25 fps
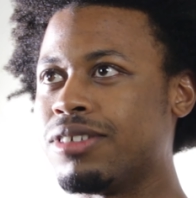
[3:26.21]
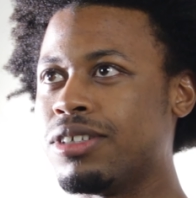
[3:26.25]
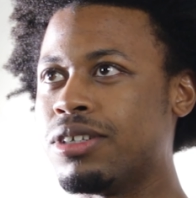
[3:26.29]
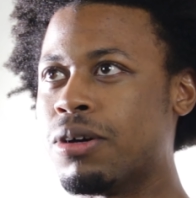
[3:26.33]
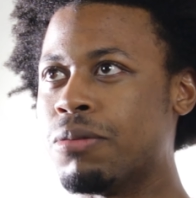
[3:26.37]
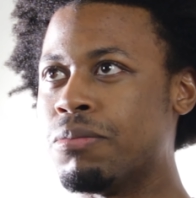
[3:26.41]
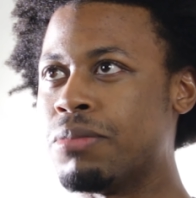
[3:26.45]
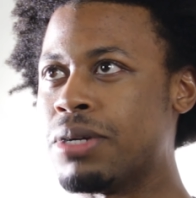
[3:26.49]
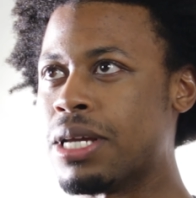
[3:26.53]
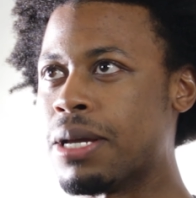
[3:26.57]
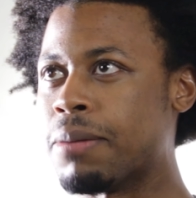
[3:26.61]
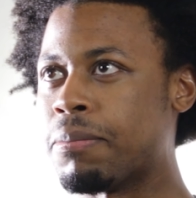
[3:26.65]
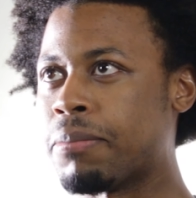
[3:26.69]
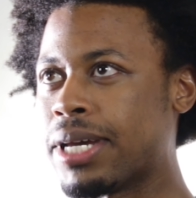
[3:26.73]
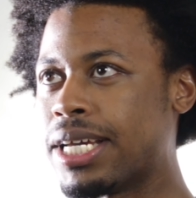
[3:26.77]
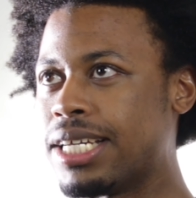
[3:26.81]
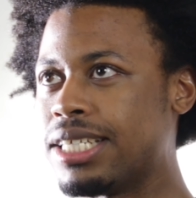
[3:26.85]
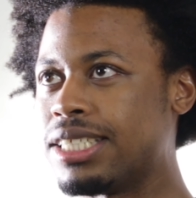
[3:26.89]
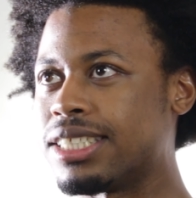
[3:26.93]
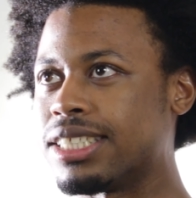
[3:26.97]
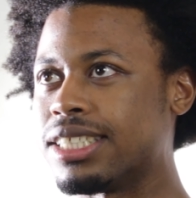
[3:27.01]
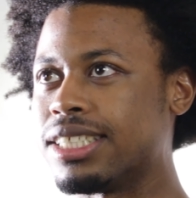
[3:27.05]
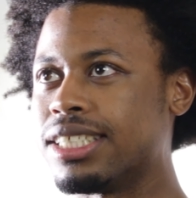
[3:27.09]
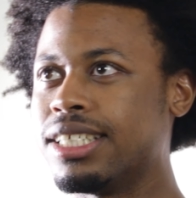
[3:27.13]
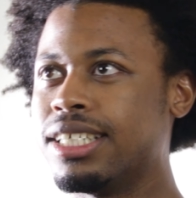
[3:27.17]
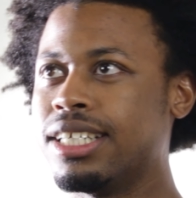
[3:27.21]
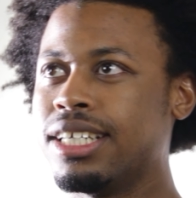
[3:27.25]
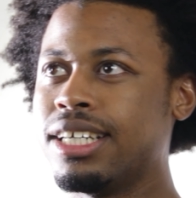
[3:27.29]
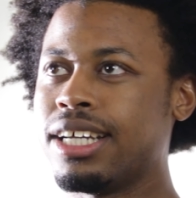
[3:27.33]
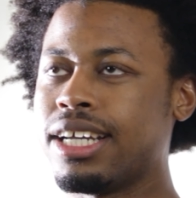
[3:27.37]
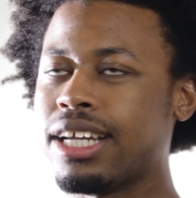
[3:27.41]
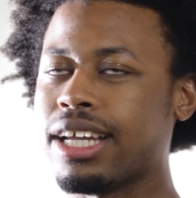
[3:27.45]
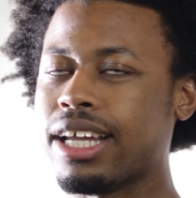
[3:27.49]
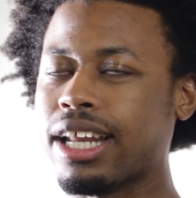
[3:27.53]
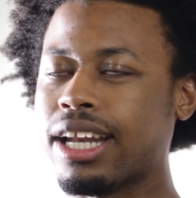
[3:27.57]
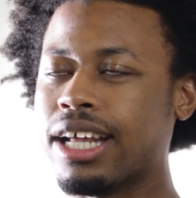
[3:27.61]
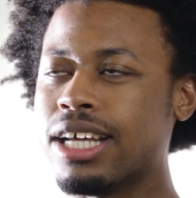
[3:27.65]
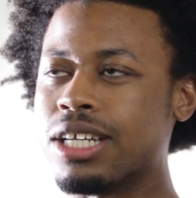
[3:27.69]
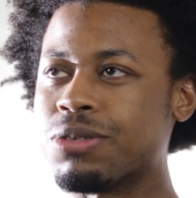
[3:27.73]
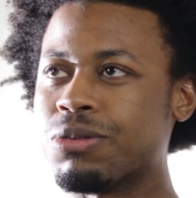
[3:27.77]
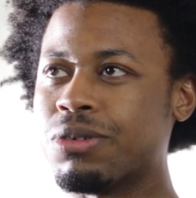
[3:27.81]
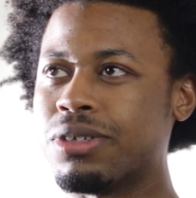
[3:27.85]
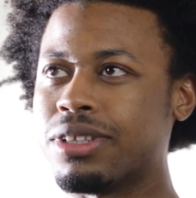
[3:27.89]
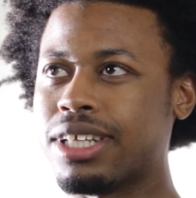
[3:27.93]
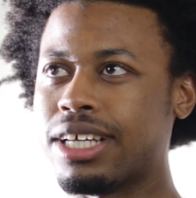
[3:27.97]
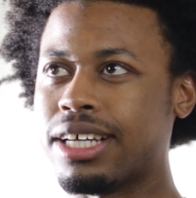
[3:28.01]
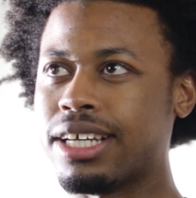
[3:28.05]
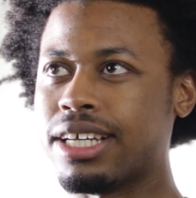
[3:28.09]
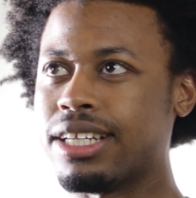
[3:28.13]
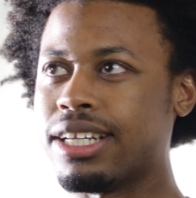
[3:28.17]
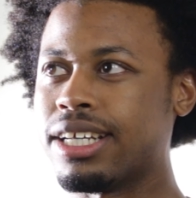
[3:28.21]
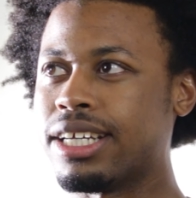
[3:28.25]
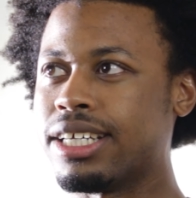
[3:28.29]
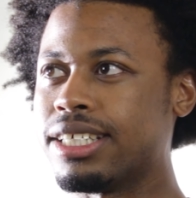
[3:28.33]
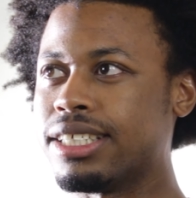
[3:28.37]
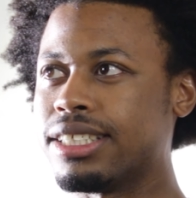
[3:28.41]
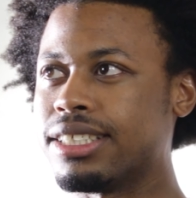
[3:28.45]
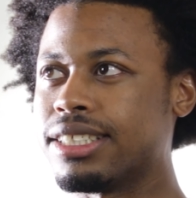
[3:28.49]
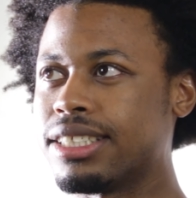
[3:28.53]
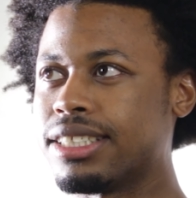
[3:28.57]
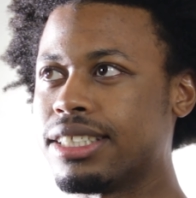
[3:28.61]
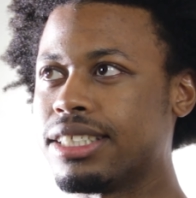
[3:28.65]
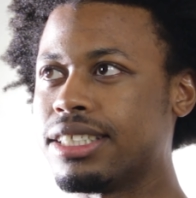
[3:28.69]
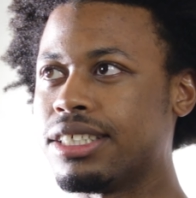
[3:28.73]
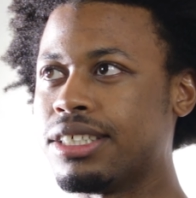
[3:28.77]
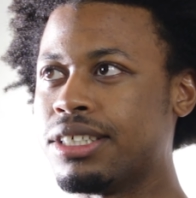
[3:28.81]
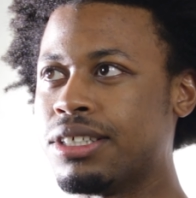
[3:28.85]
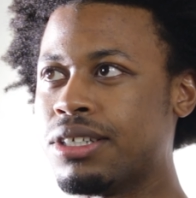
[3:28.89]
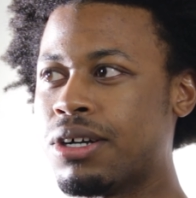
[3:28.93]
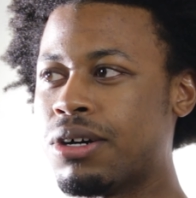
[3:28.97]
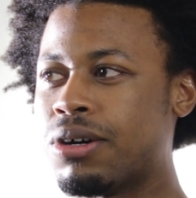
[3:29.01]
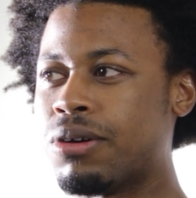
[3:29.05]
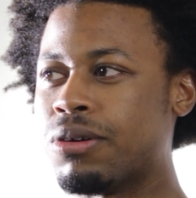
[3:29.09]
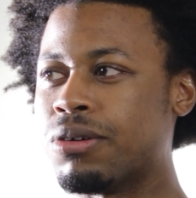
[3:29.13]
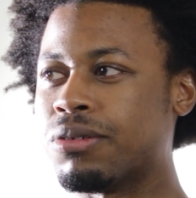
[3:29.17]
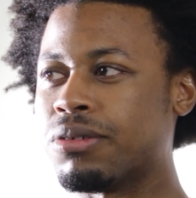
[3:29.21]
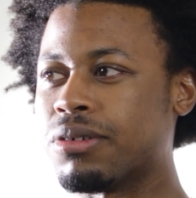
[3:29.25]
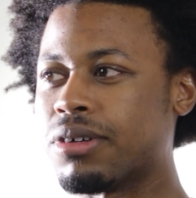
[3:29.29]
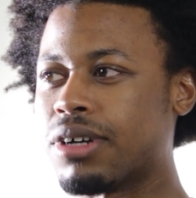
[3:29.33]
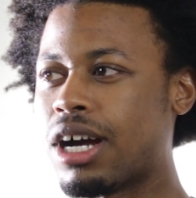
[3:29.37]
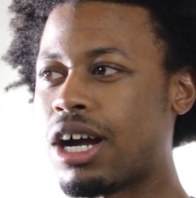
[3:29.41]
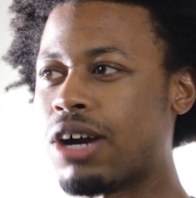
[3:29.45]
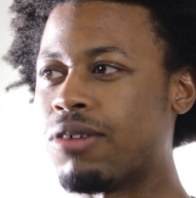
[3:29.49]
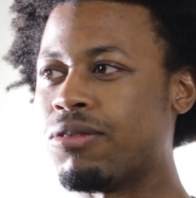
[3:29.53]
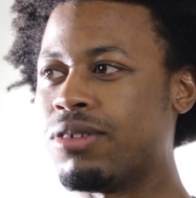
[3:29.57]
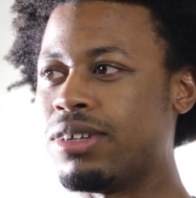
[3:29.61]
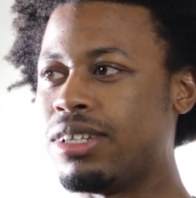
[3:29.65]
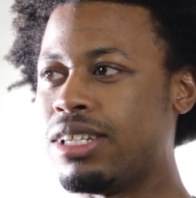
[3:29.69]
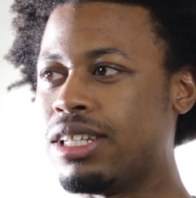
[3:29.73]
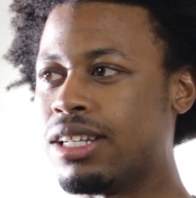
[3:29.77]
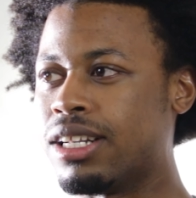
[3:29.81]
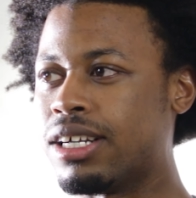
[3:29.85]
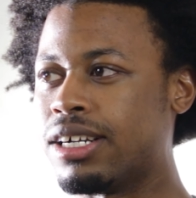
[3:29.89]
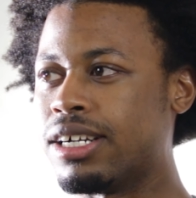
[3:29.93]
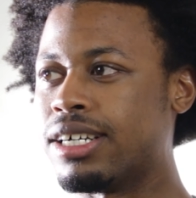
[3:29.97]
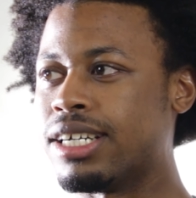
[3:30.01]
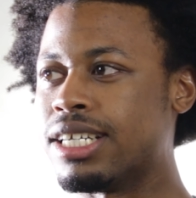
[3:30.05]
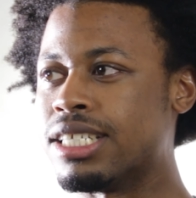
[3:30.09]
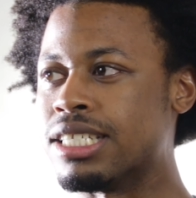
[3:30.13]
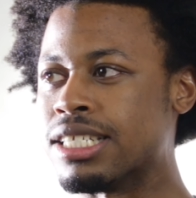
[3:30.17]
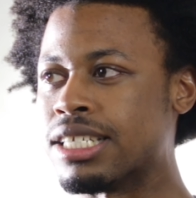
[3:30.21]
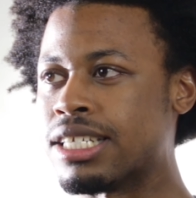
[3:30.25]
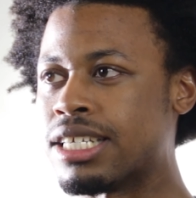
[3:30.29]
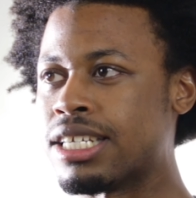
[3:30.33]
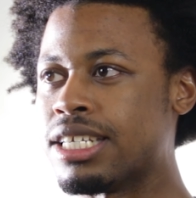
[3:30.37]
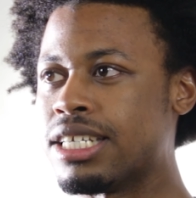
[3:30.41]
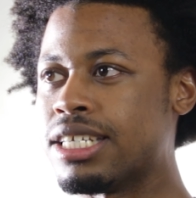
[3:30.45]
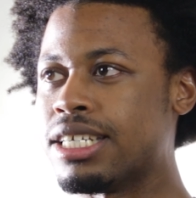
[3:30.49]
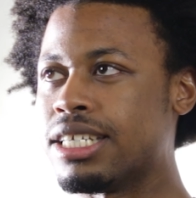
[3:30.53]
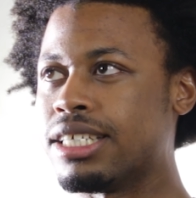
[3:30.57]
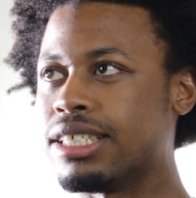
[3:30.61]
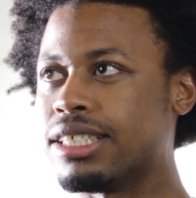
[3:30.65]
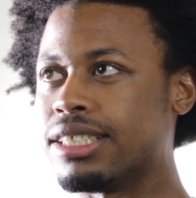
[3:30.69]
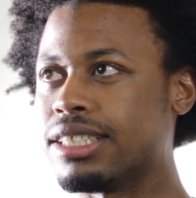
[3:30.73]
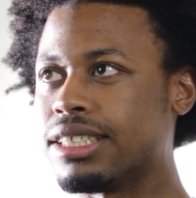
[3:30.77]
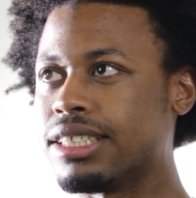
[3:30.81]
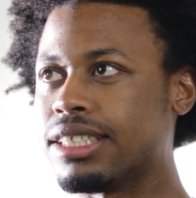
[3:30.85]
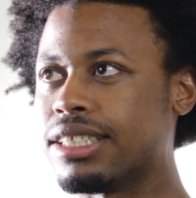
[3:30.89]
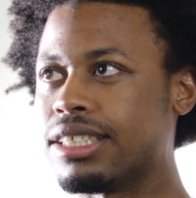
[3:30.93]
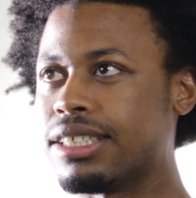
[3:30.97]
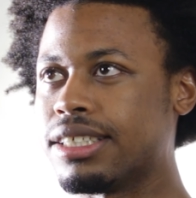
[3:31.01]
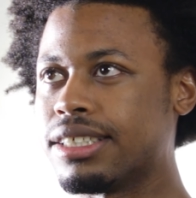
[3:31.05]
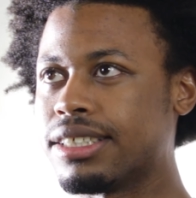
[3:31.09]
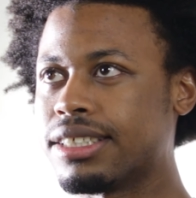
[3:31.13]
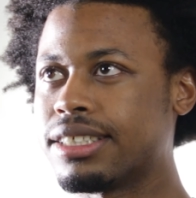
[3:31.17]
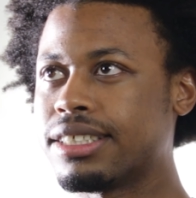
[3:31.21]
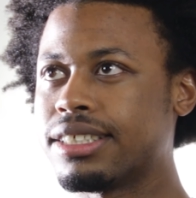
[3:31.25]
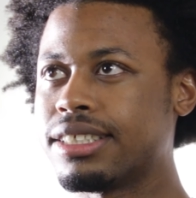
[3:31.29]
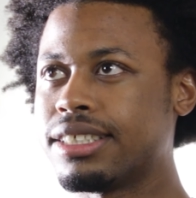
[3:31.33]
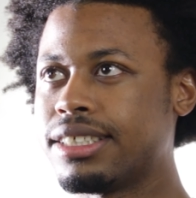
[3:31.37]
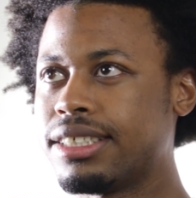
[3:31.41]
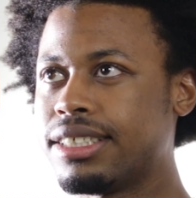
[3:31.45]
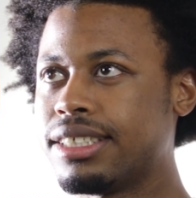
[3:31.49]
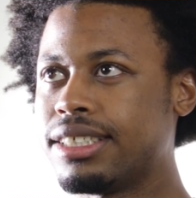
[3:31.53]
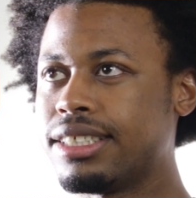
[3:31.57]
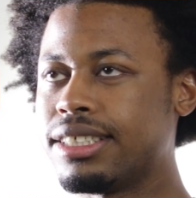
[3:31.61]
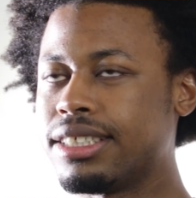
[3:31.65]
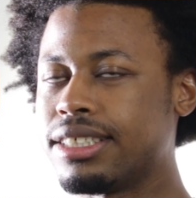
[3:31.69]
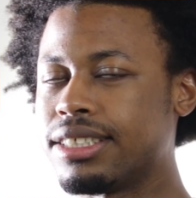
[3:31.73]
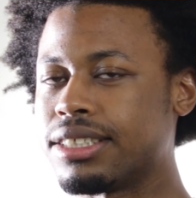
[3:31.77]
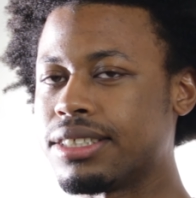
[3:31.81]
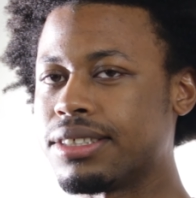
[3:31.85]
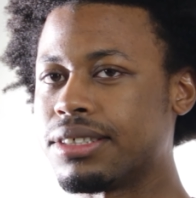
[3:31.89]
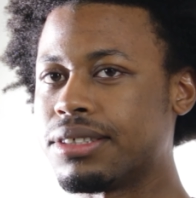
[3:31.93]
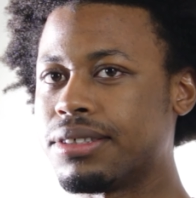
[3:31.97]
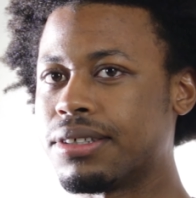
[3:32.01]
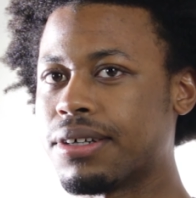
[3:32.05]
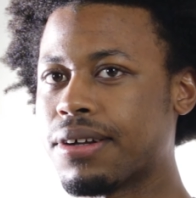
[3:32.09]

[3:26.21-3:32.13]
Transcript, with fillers: You know, being patient. Yeah. And that's one thing that you know I really learned as a kid. So.